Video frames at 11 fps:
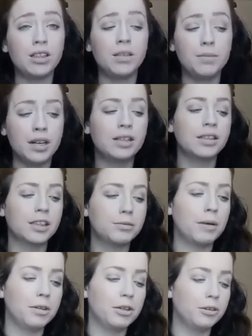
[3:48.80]
To be honest, it's
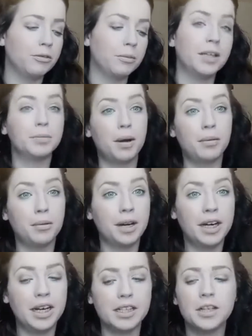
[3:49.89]
probably good for me, it's probably what
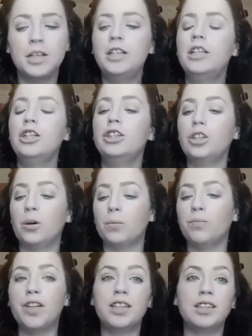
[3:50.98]
I need.
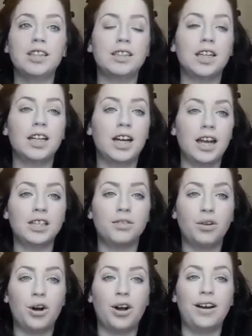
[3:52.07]
So this is a collective
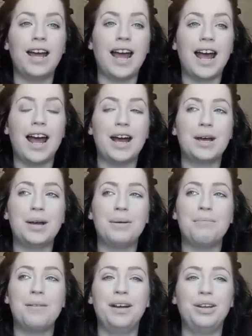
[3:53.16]
haul.
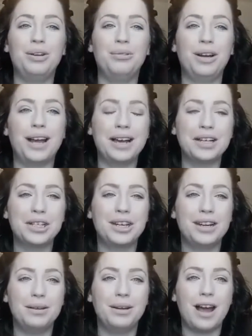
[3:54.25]
You will
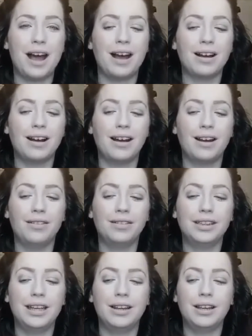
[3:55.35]
actually kind of
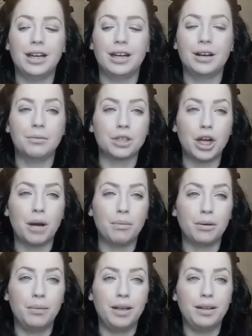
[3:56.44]
see the come shop
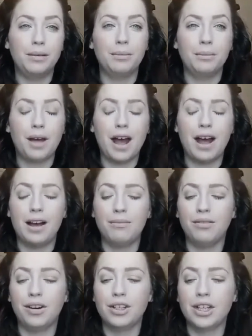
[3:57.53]
with me
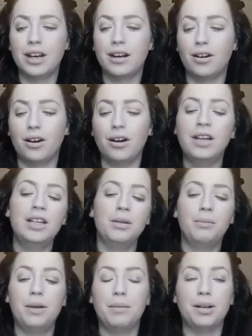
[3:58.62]
version, or
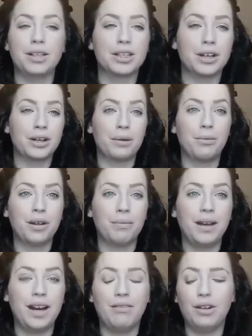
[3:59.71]
be able come with
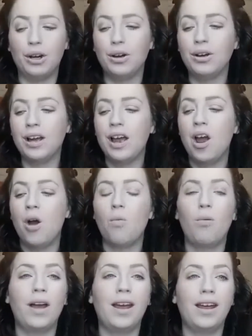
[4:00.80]
me and have a look
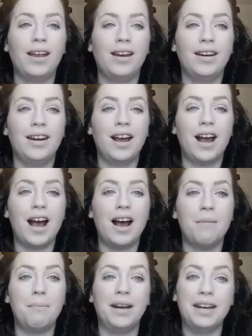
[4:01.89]
when
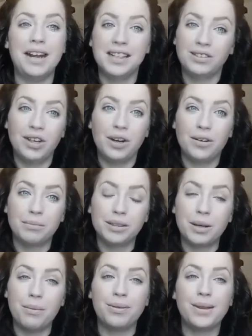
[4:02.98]
my next video comes
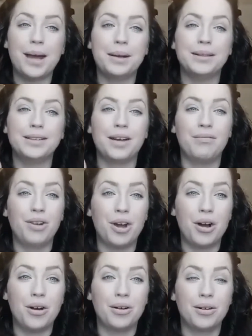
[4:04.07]
up, and that is a
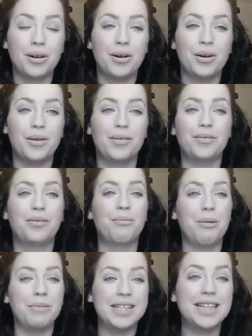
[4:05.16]
vlog of
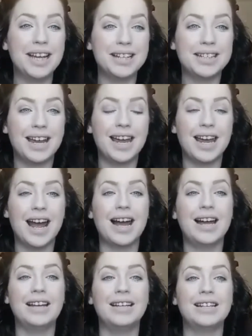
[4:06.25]
what we did that day.
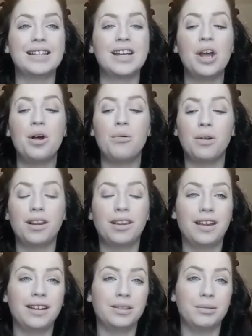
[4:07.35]
And one of the
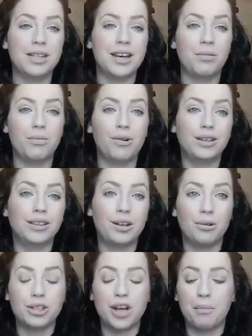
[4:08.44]
things we did was
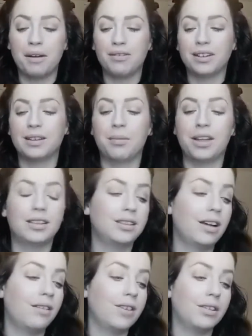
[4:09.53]
go shopping for some of this
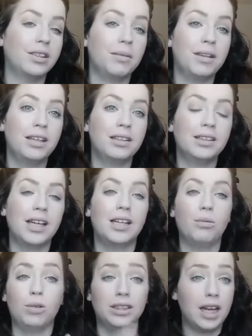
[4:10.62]
stuff. Now some of this,
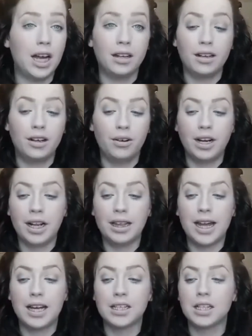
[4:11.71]
it was not included in
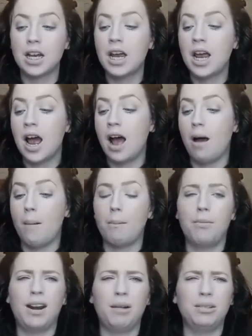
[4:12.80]
that,
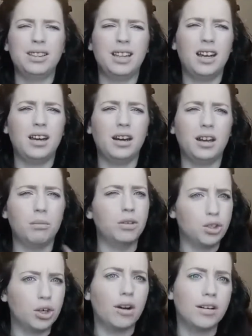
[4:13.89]
but I would say kind of the
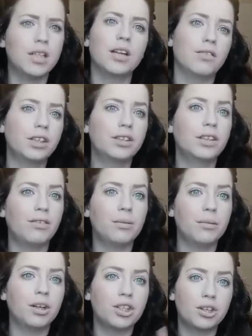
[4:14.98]
majority of the stuff I'm
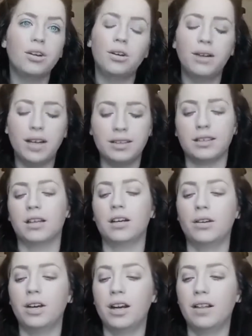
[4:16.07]
going to show you is
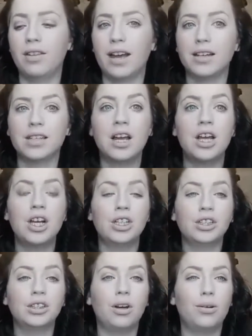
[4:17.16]
included in that.
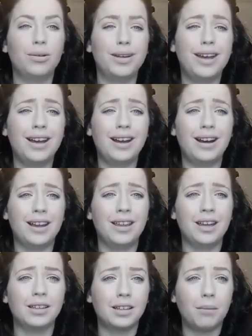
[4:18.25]
So yeah, I
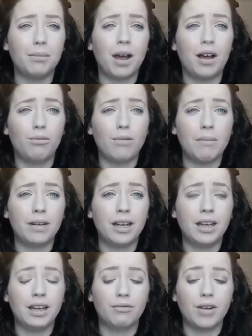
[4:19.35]
think I'll stop
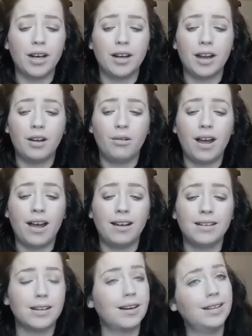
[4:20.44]
rambling right now
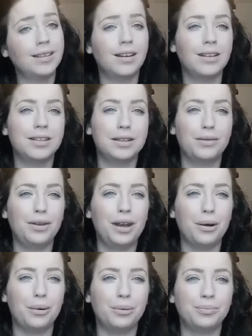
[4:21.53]
and let's get into the
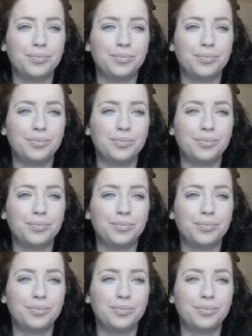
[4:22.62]
video.